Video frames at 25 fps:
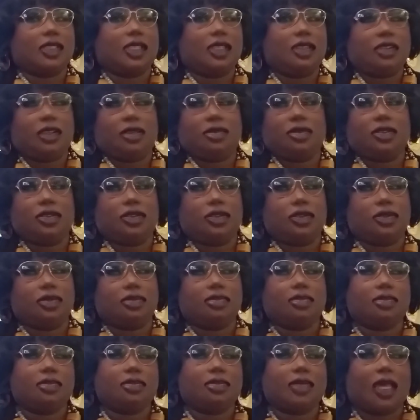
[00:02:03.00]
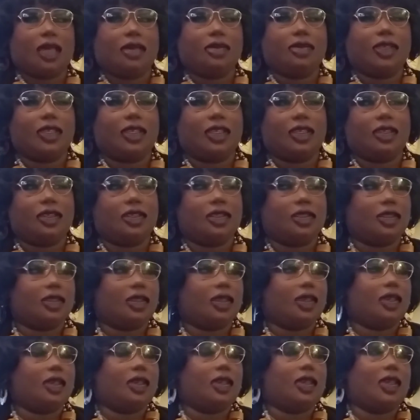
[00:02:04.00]
It's up to you. I mean,
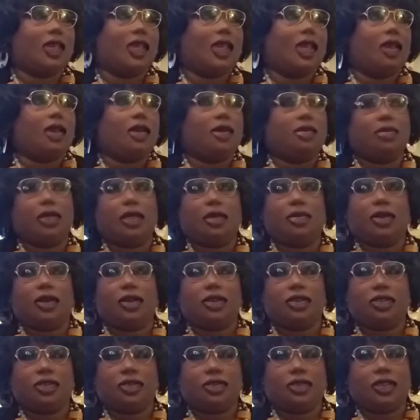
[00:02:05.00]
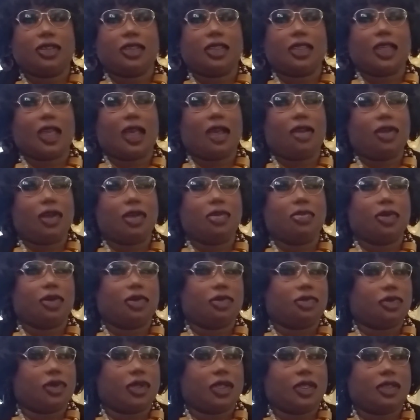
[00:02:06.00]
me personally, I like
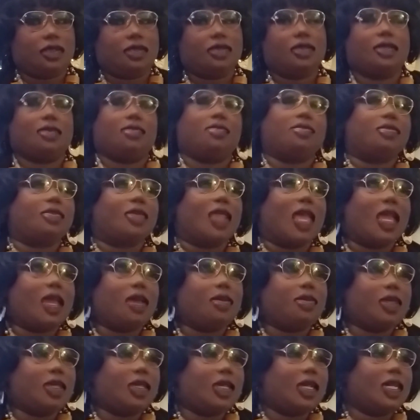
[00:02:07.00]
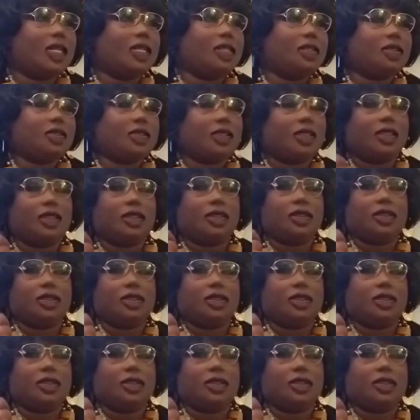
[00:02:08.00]
both ways because